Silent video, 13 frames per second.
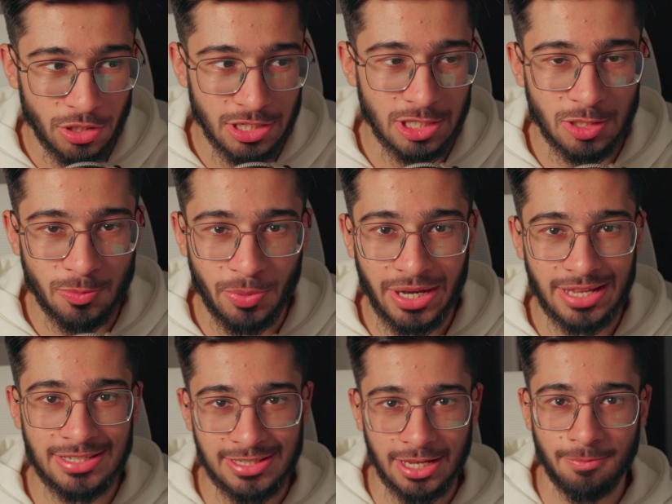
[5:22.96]
which is
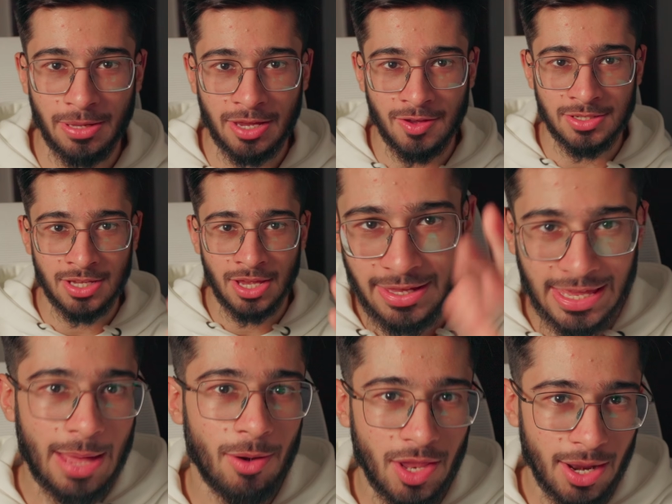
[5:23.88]
pretty sick because the
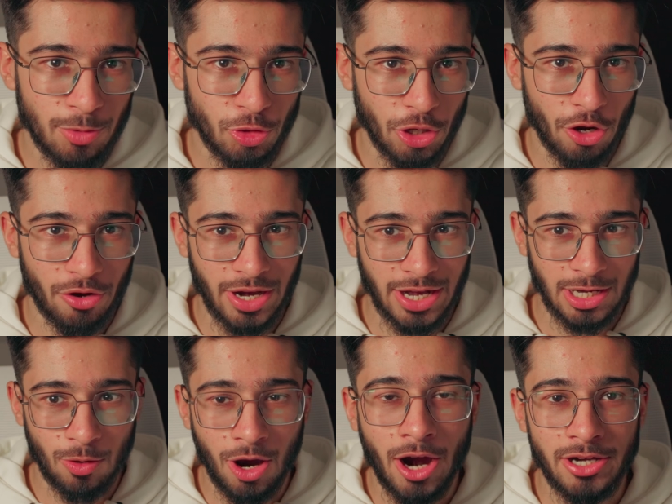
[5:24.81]
camera that I'm shooting on right
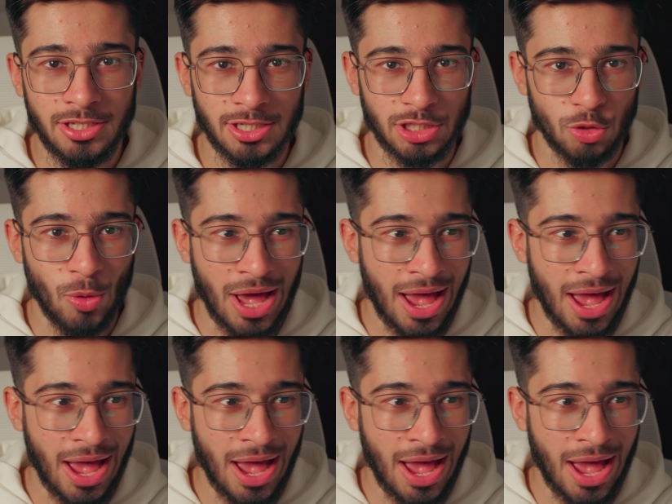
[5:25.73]
now, R6 II,